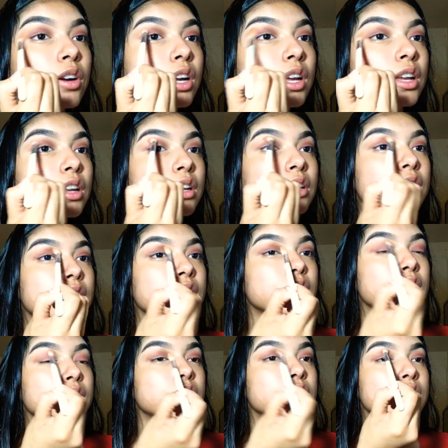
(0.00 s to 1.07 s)
go ahead and
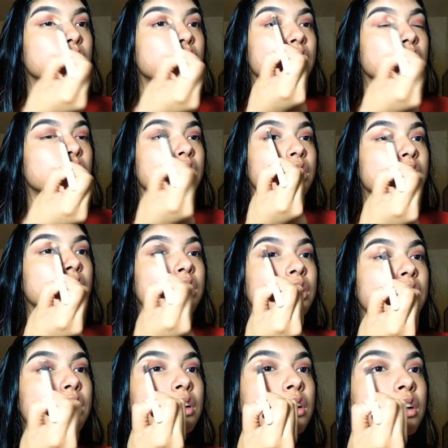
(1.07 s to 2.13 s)
just start
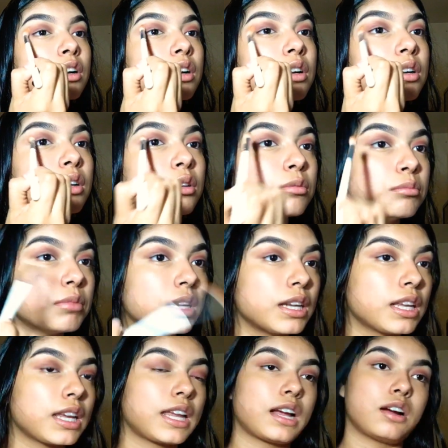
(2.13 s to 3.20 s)

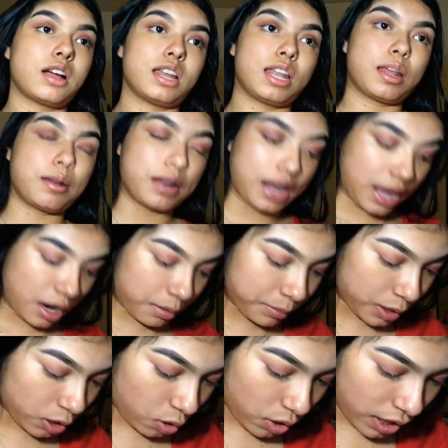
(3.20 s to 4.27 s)
blending it out, and then now I'm
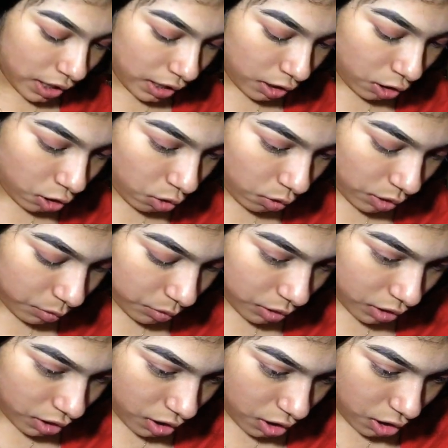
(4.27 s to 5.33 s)
gonna go ahead and go
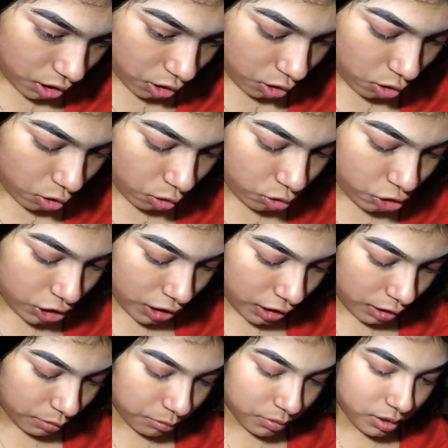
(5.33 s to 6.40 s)
in Code
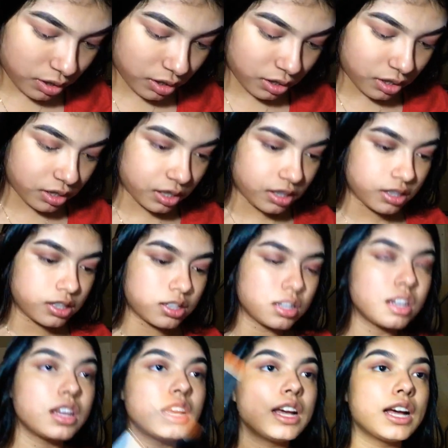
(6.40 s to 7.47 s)
James, this
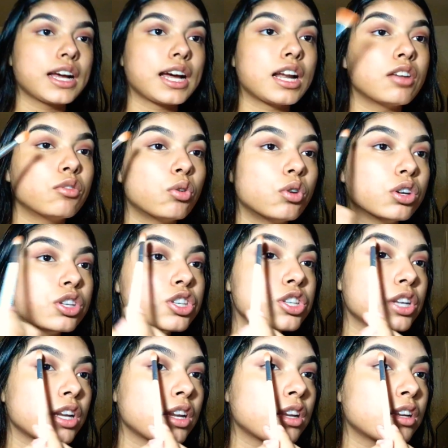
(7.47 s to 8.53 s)
kind of orange
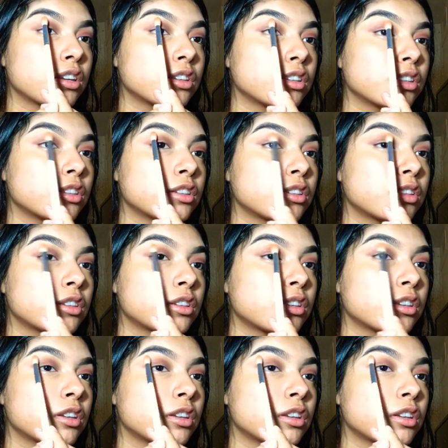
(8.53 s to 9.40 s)
shade, and just